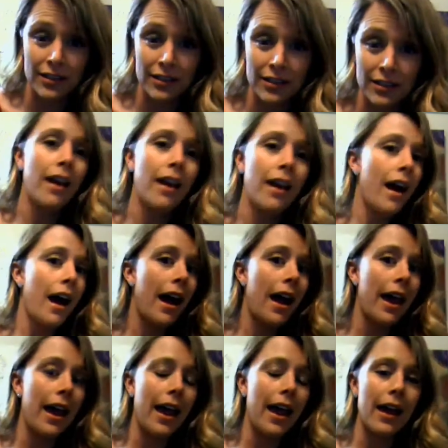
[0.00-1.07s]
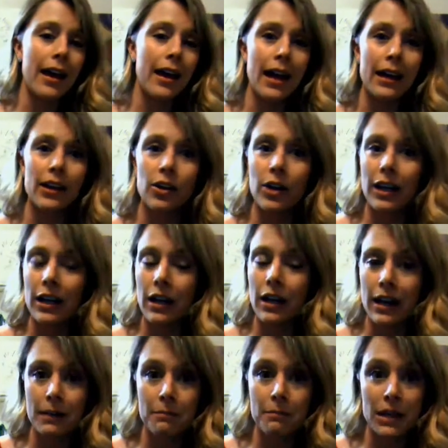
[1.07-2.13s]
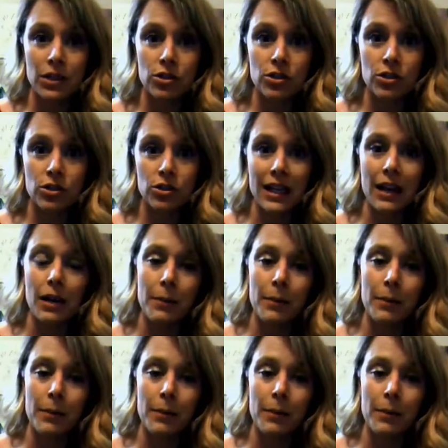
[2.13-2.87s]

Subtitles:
And, I made sure and say